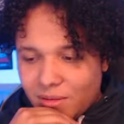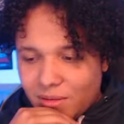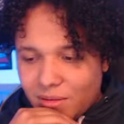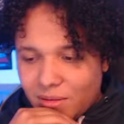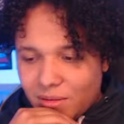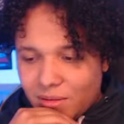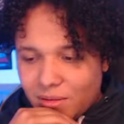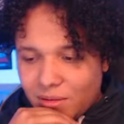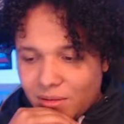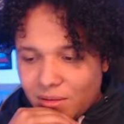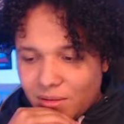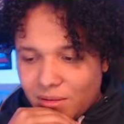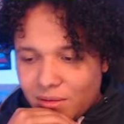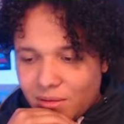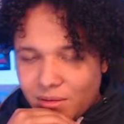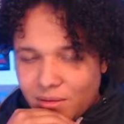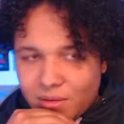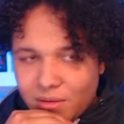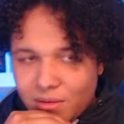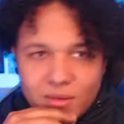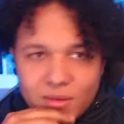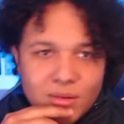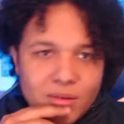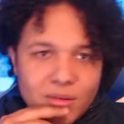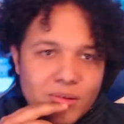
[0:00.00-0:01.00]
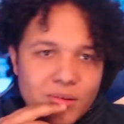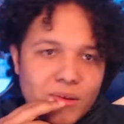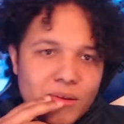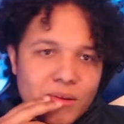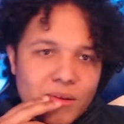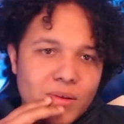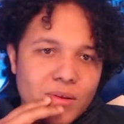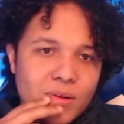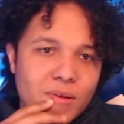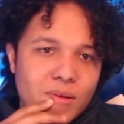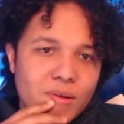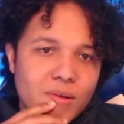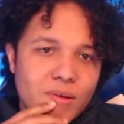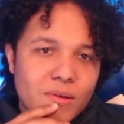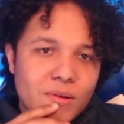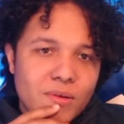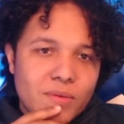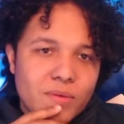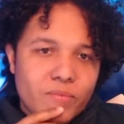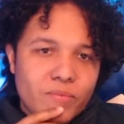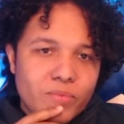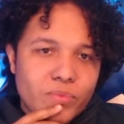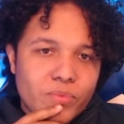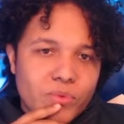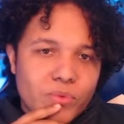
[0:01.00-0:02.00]
uh,
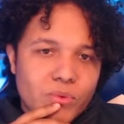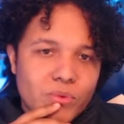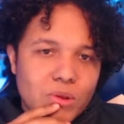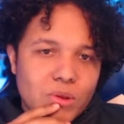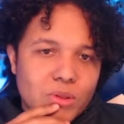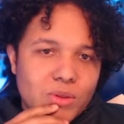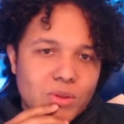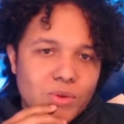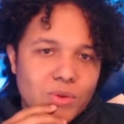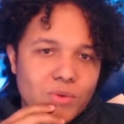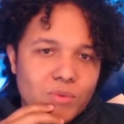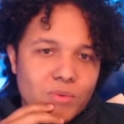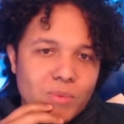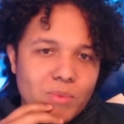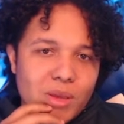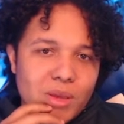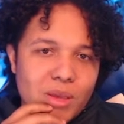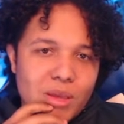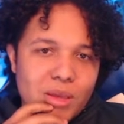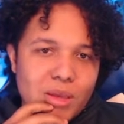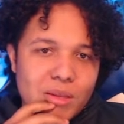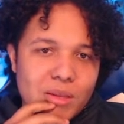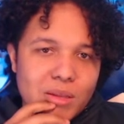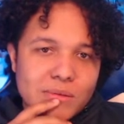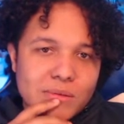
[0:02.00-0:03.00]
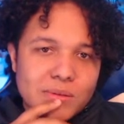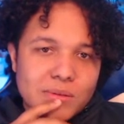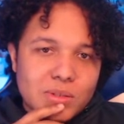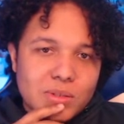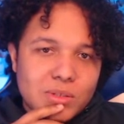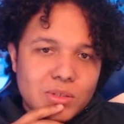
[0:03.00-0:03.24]
what do you mean?